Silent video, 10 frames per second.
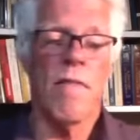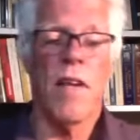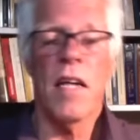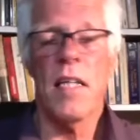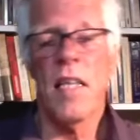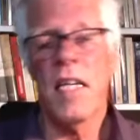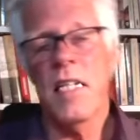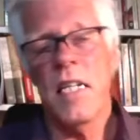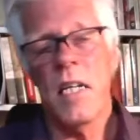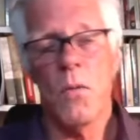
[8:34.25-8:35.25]
like the
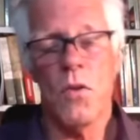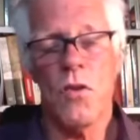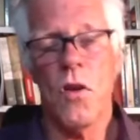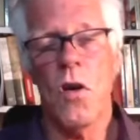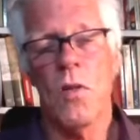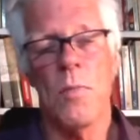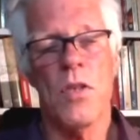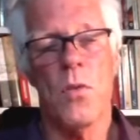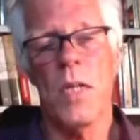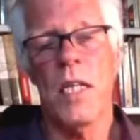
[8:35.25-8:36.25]
Indian, was caught
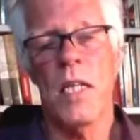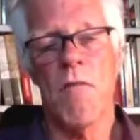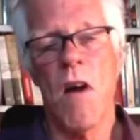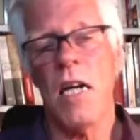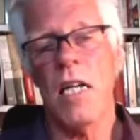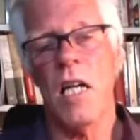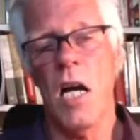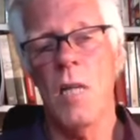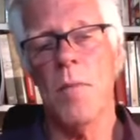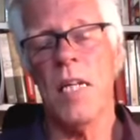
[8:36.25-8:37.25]
between a rock and a
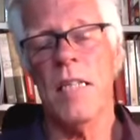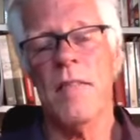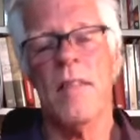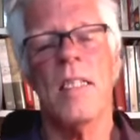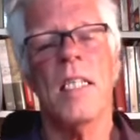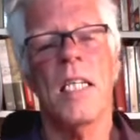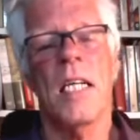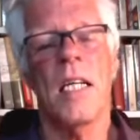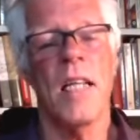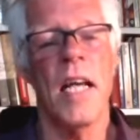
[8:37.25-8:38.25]
hard place.
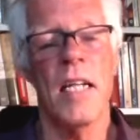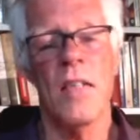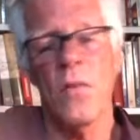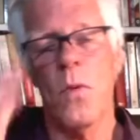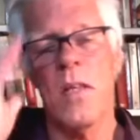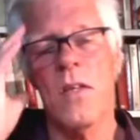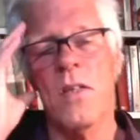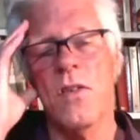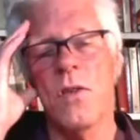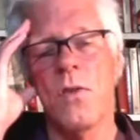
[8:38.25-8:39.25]
That is, whether
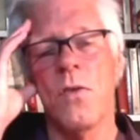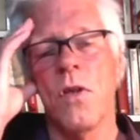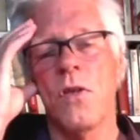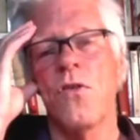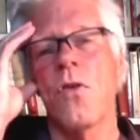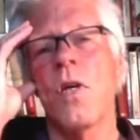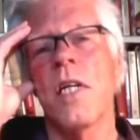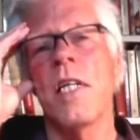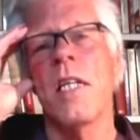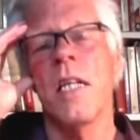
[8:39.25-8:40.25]
to
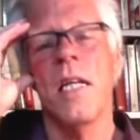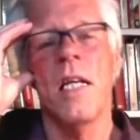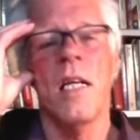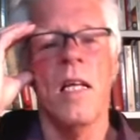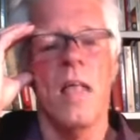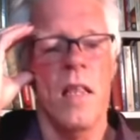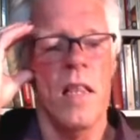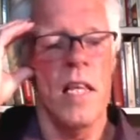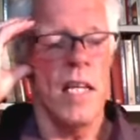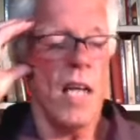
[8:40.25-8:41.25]
join
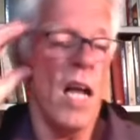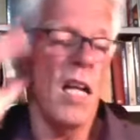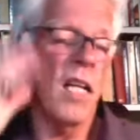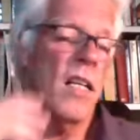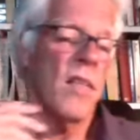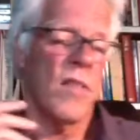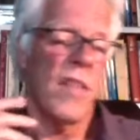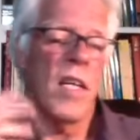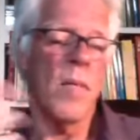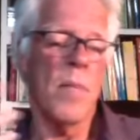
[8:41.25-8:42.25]
the colonists
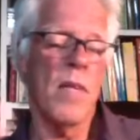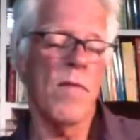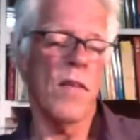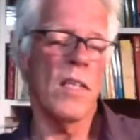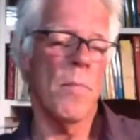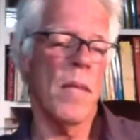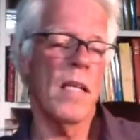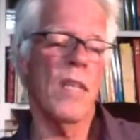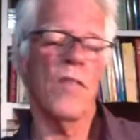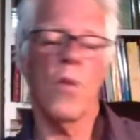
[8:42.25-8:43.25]
in their bid for
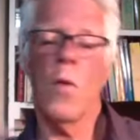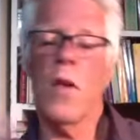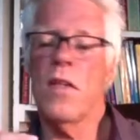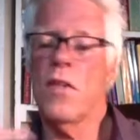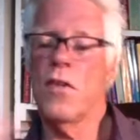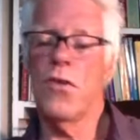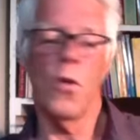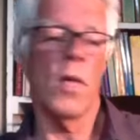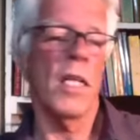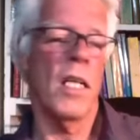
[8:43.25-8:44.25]
independence or whether to
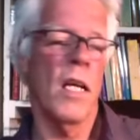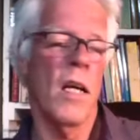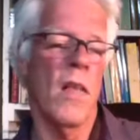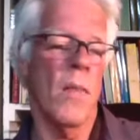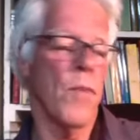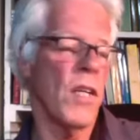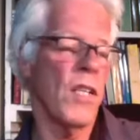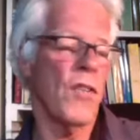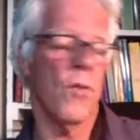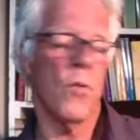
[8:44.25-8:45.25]
join the
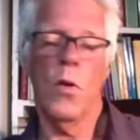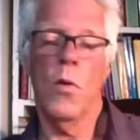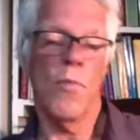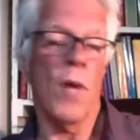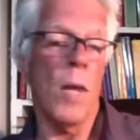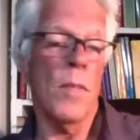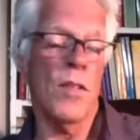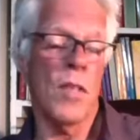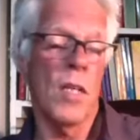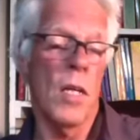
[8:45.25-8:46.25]
British, who
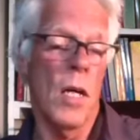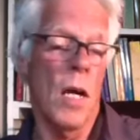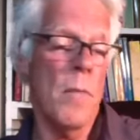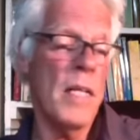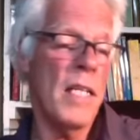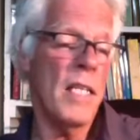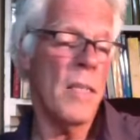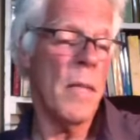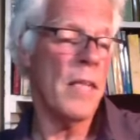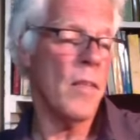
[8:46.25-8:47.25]
promised immediate
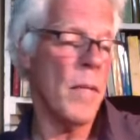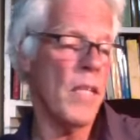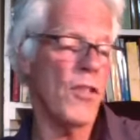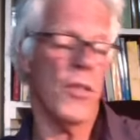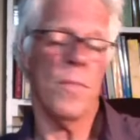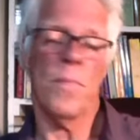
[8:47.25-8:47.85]
emancipation.